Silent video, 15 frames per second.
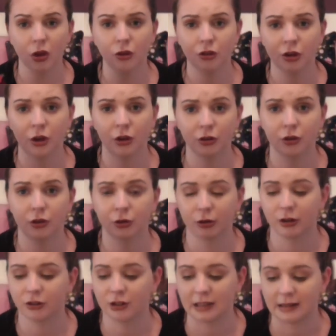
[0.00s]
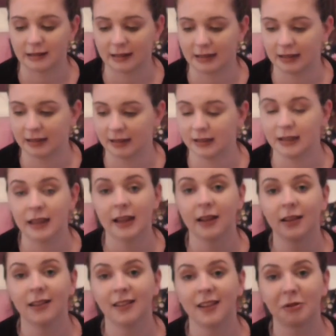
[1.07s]
she got us all scrunchies, and yeah,
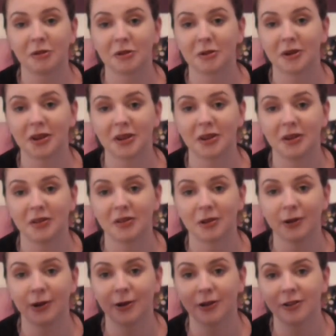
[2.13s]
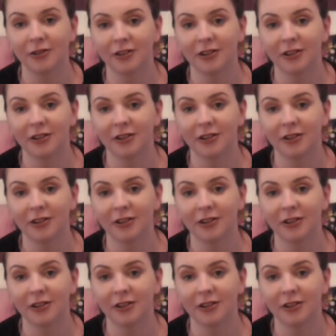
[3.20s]
that was quite cute, so we all got